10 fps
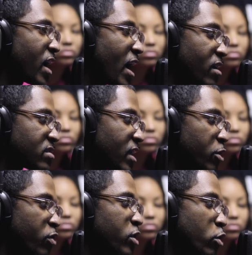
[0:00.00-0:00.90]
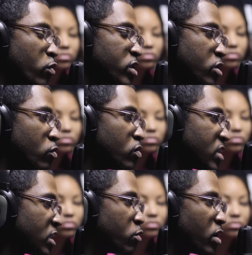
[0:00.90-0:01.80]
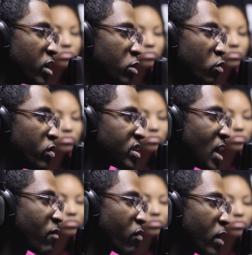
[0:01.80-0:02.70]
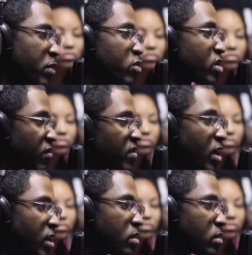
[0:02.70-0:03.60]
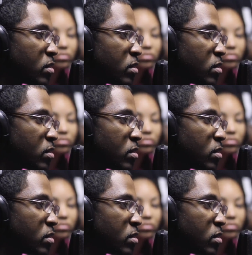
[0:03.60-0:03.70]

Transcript: God and they're saying you didn't do what you said you were going to do in the time frame. You should have done it.